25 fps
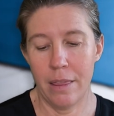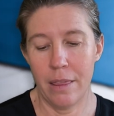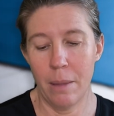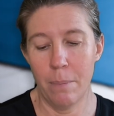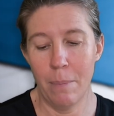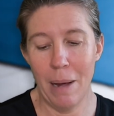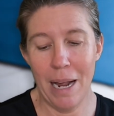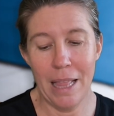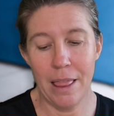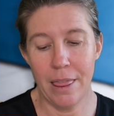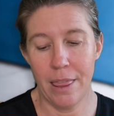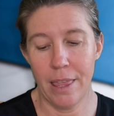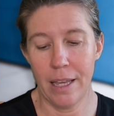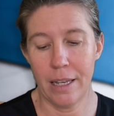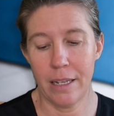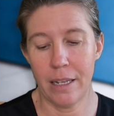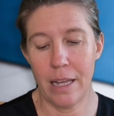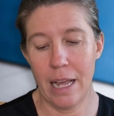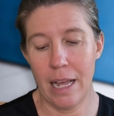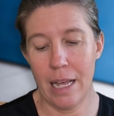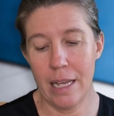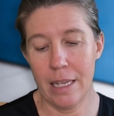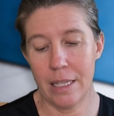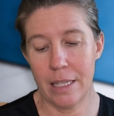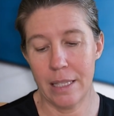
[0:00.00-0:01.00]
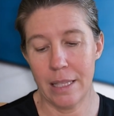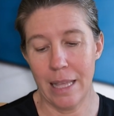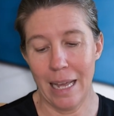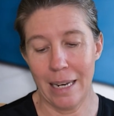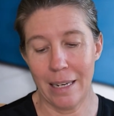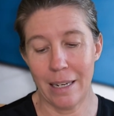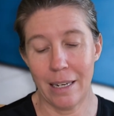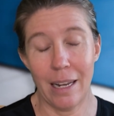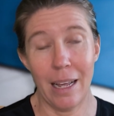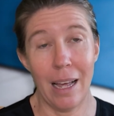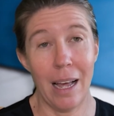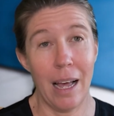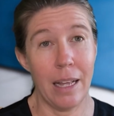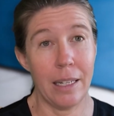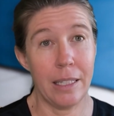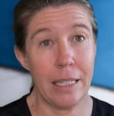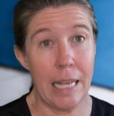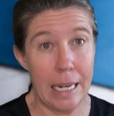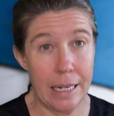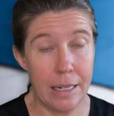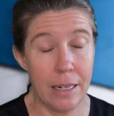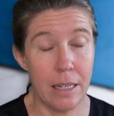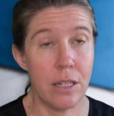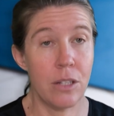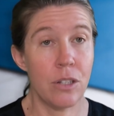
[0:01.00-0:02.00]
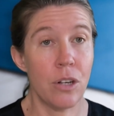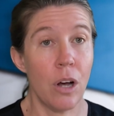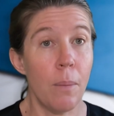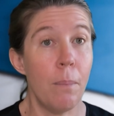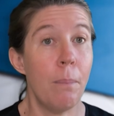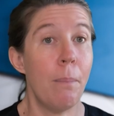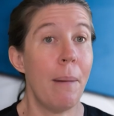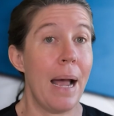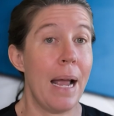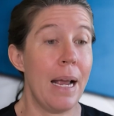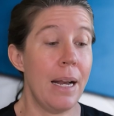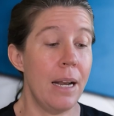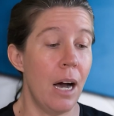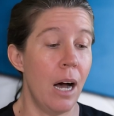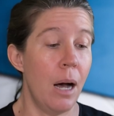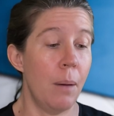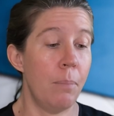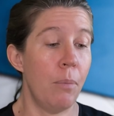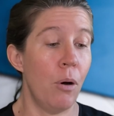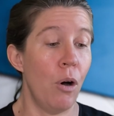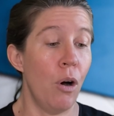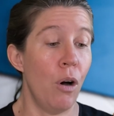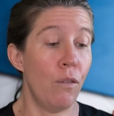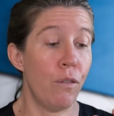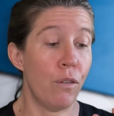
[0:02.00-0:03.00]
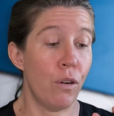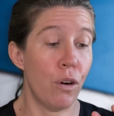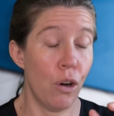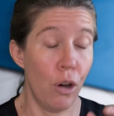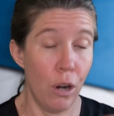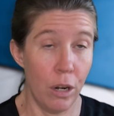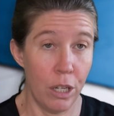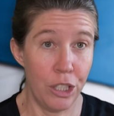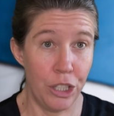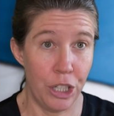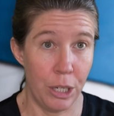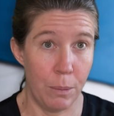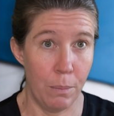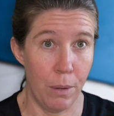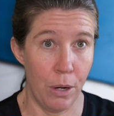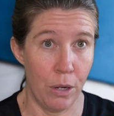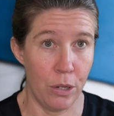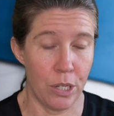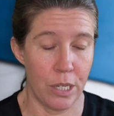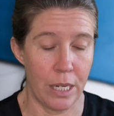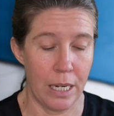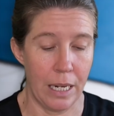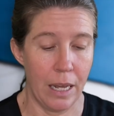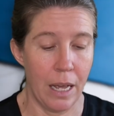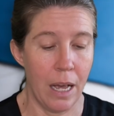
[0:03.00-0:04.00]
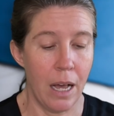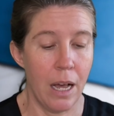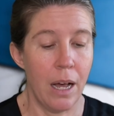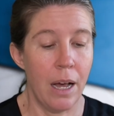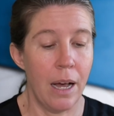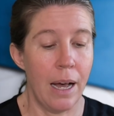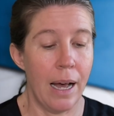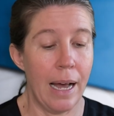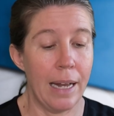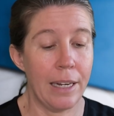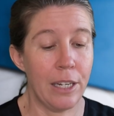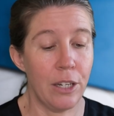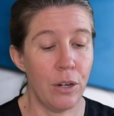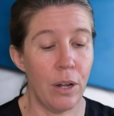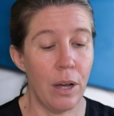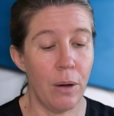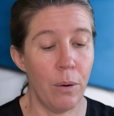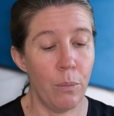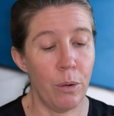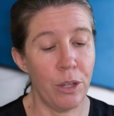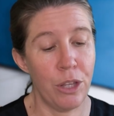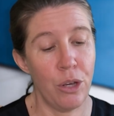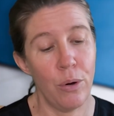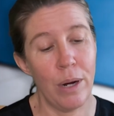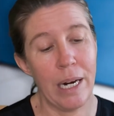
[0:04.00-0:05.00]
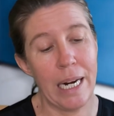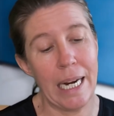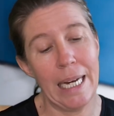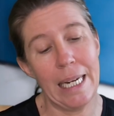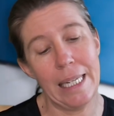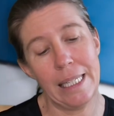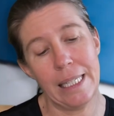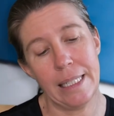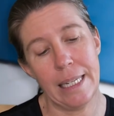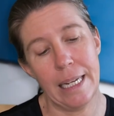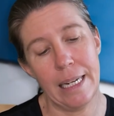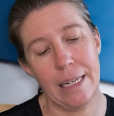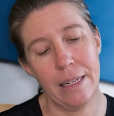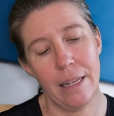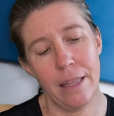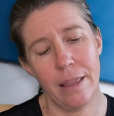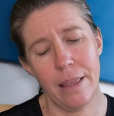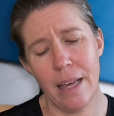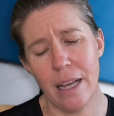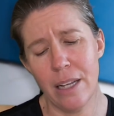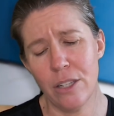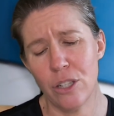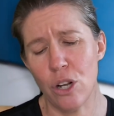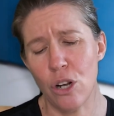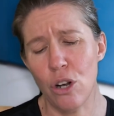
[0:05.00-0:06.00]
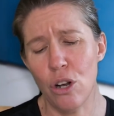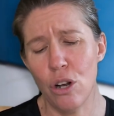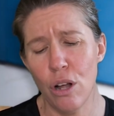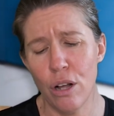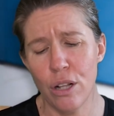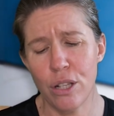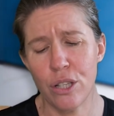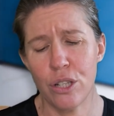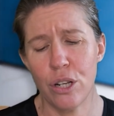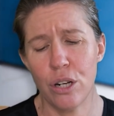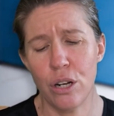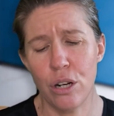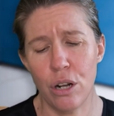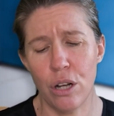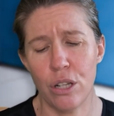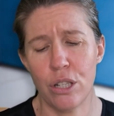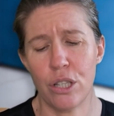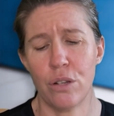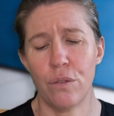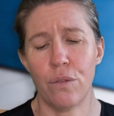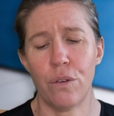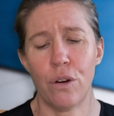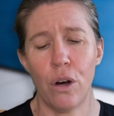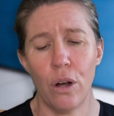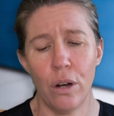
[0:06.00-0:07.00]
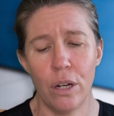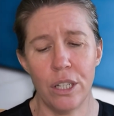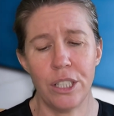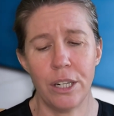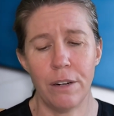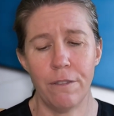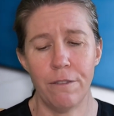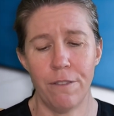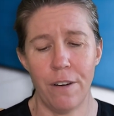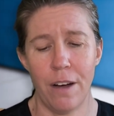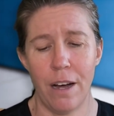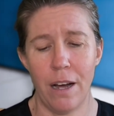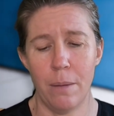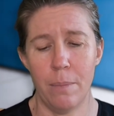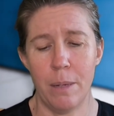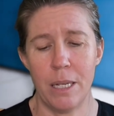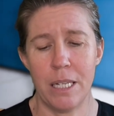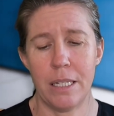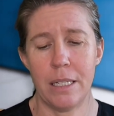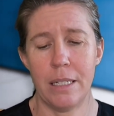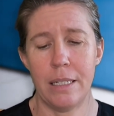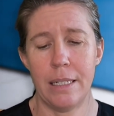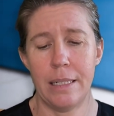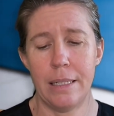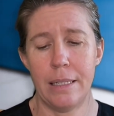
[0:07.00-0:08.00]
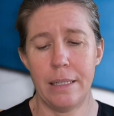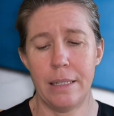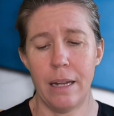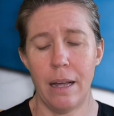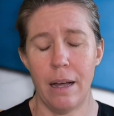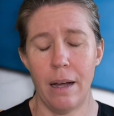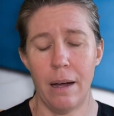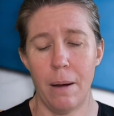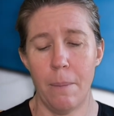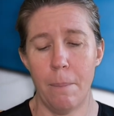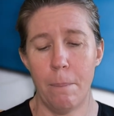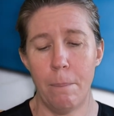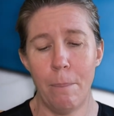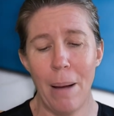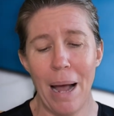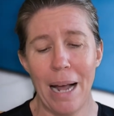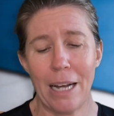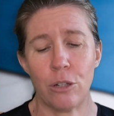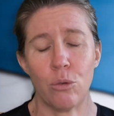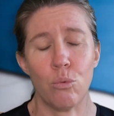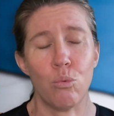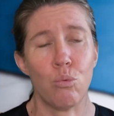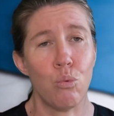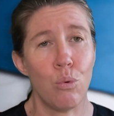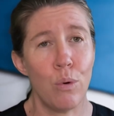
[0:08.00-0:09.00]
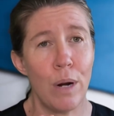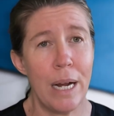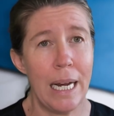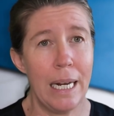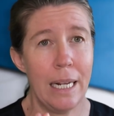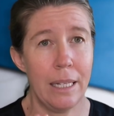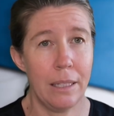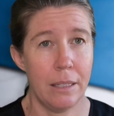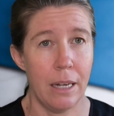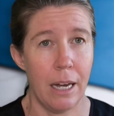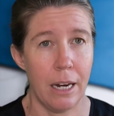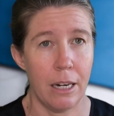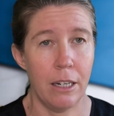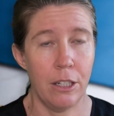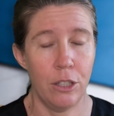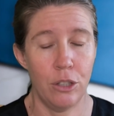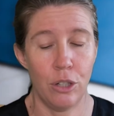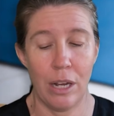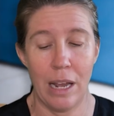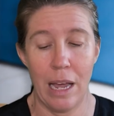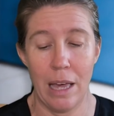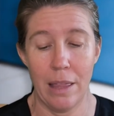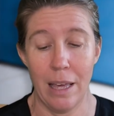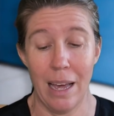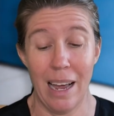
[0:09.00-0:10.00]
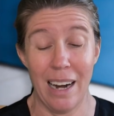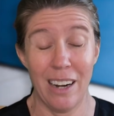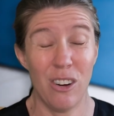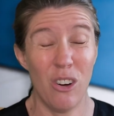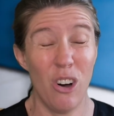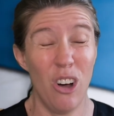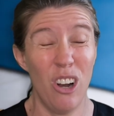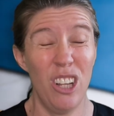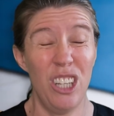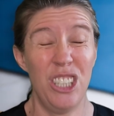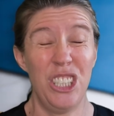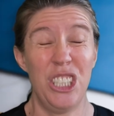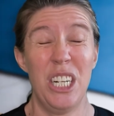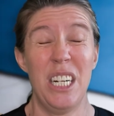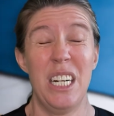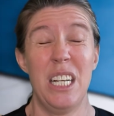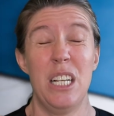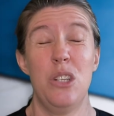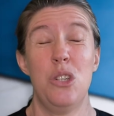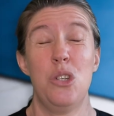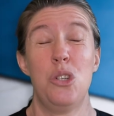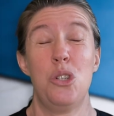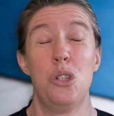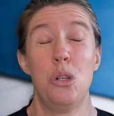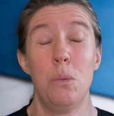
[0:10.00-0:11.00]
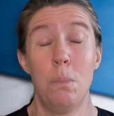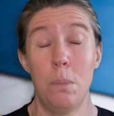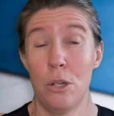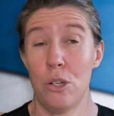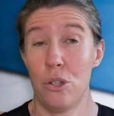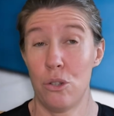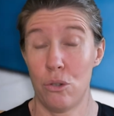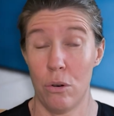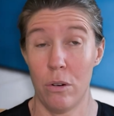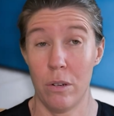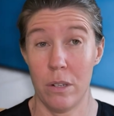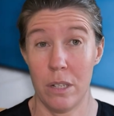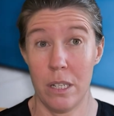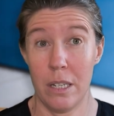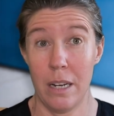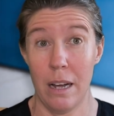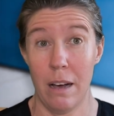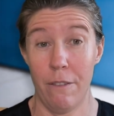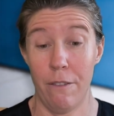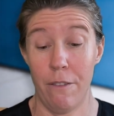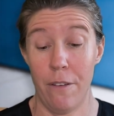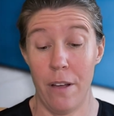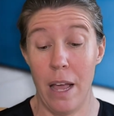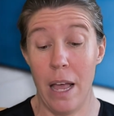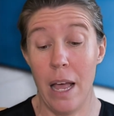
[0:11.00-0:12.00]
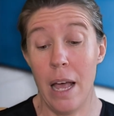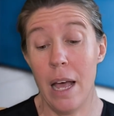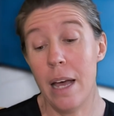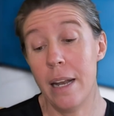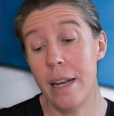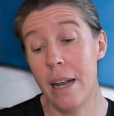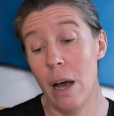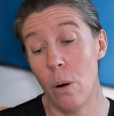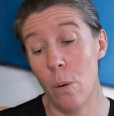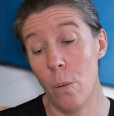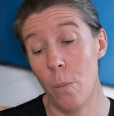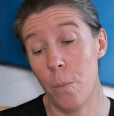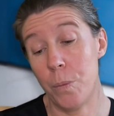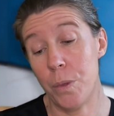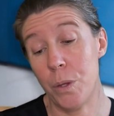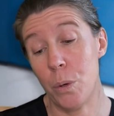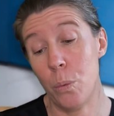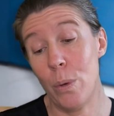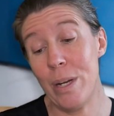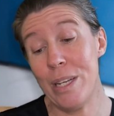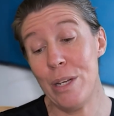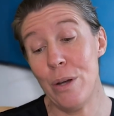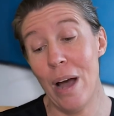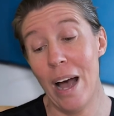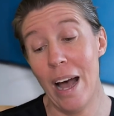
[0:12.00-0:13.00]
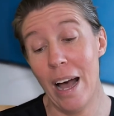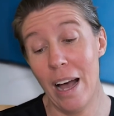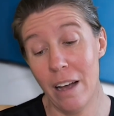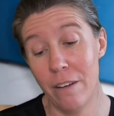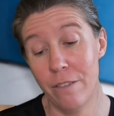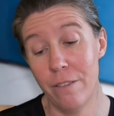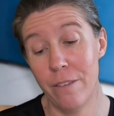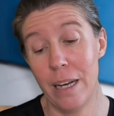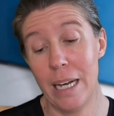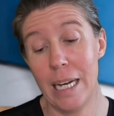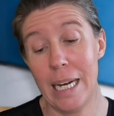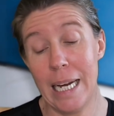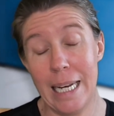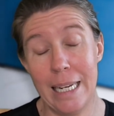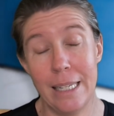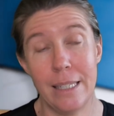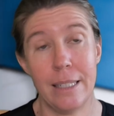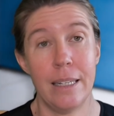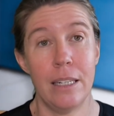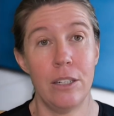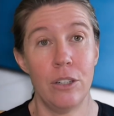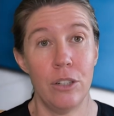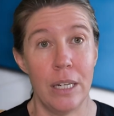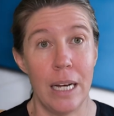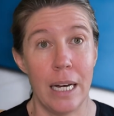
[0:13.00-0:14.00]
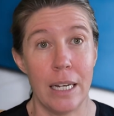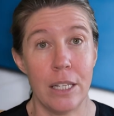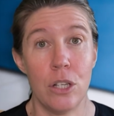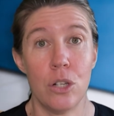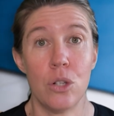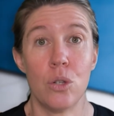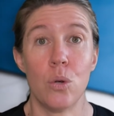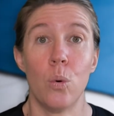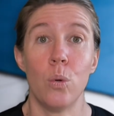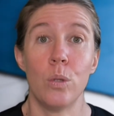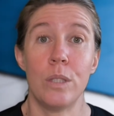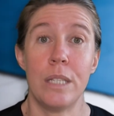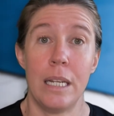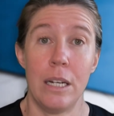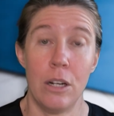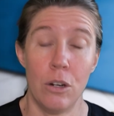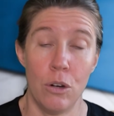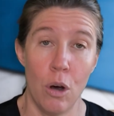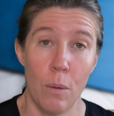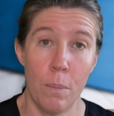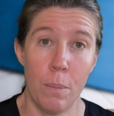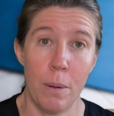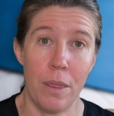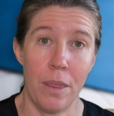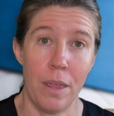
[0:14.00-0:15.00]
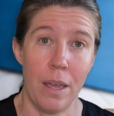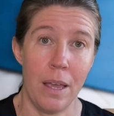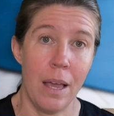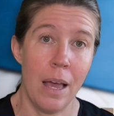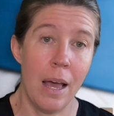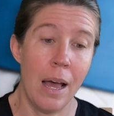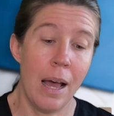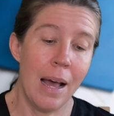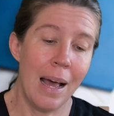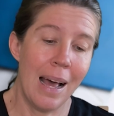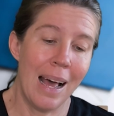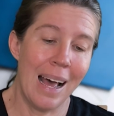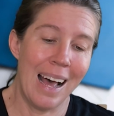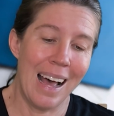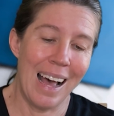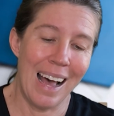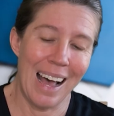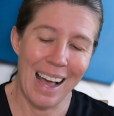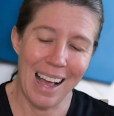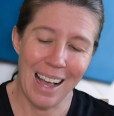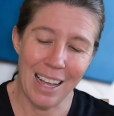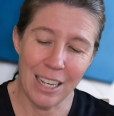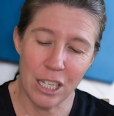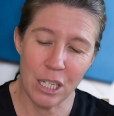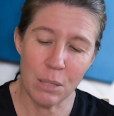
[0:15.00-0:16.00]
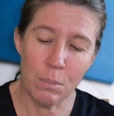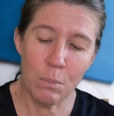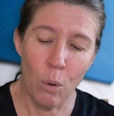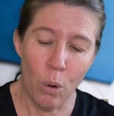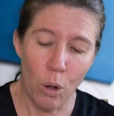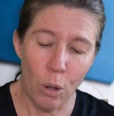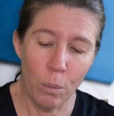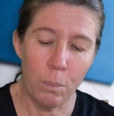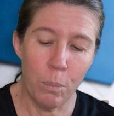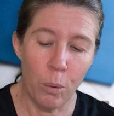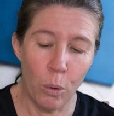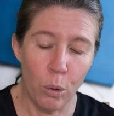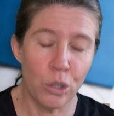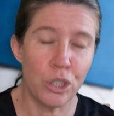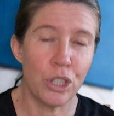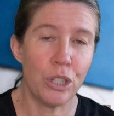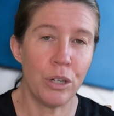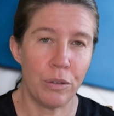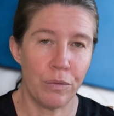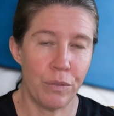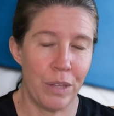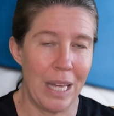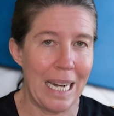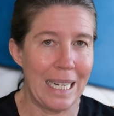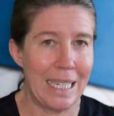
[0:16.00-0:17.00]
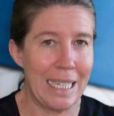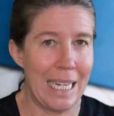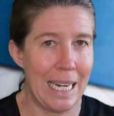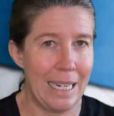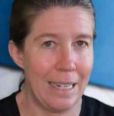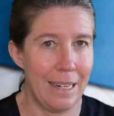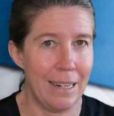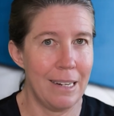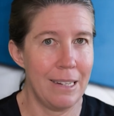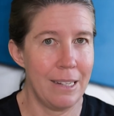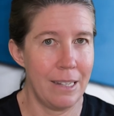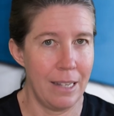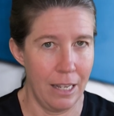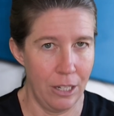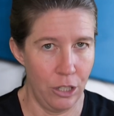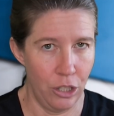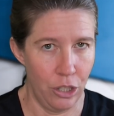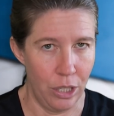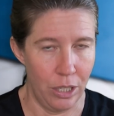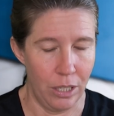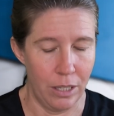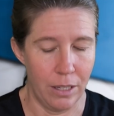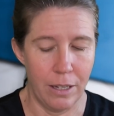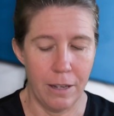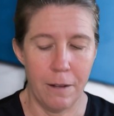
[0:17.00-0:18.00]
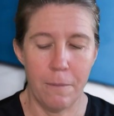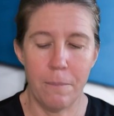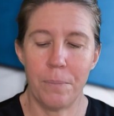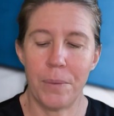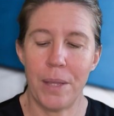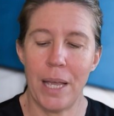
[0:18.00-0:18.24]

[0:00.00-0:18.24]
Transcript: The main thing is that tendons are made up of collagen mostly. And with your Achilles tendon, there's lots and lots of collagen fibers packed really tightly together. And collagen is super strong stuff. Now, when you have Achilles tendonitis or tendinopathy, a small portion of that tendon is injured.